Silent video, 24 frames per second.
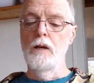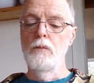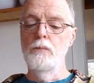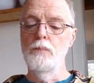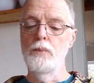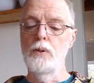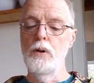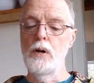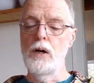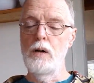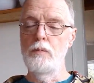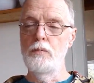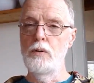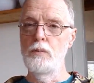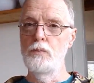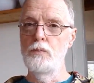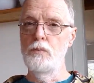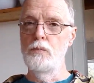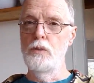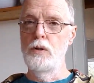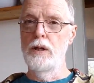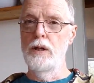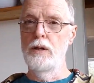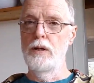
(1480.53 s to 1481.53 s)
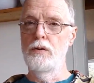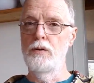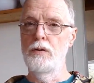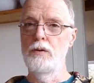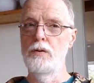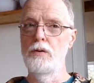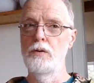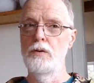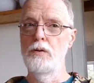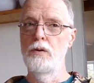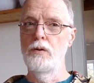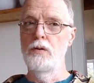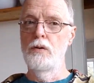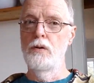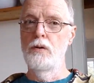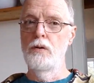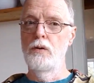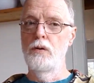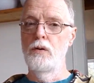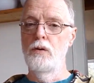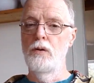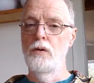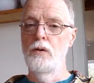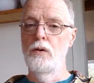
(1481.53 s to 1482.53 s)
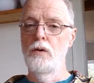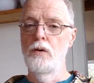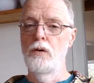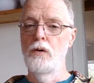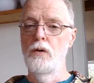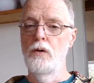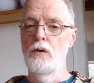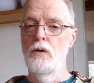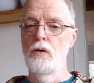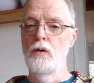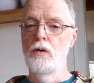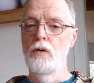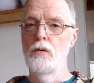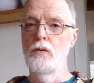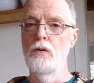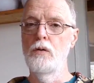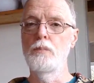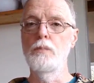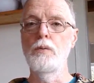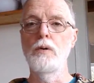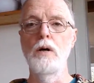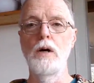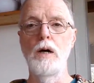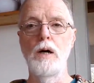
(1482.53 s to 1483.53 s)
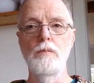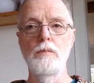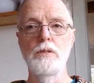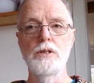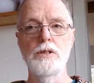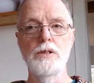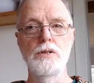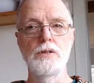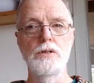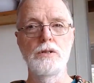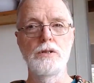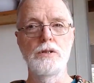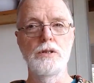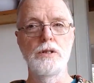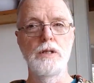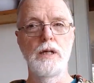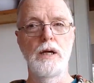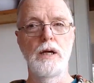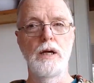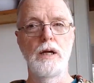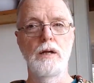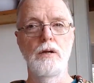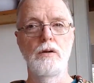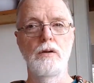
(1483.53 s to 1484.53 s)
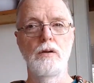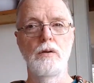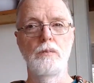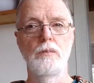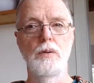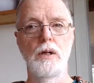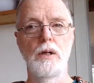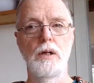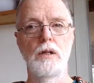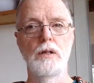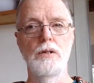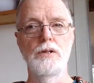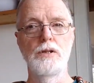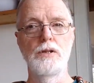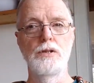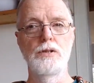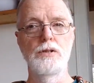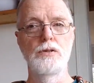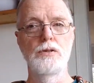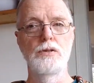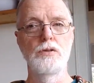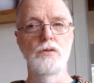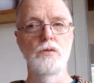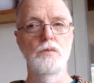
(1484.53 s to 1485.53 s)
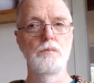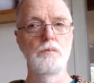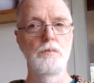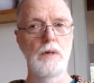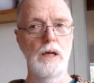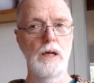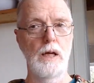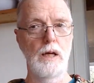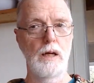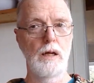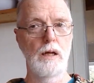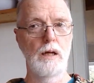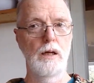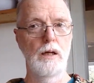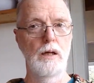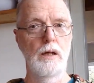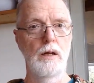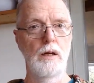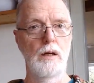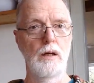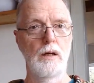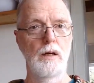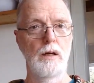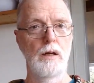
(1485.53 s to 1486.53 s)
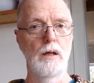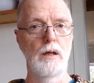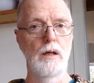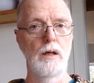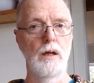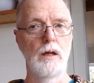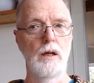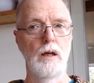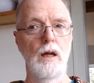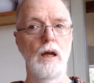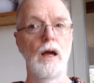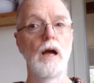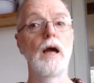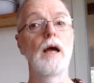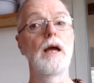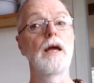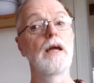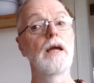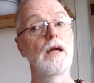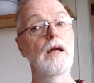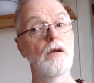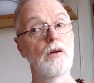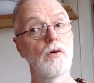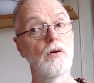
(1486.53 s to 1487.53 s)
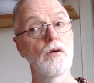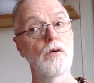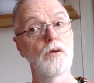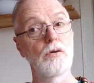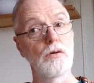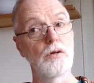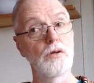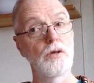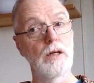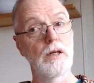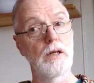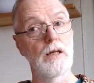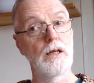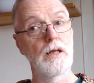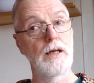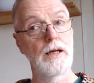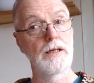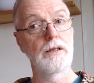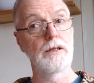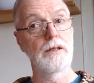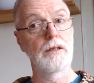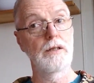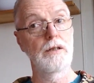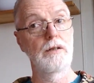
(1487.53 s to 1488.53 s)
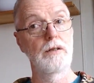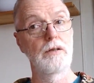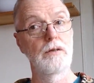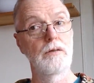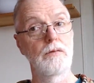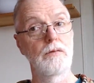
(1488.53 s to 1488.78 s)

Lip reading: problem with the promises that politicians make in order to get elected.